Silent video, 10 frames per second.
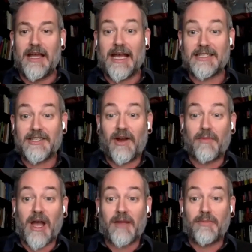
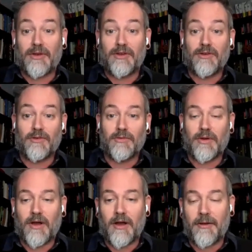hexagram
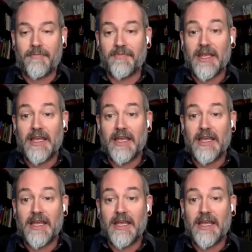hypercube.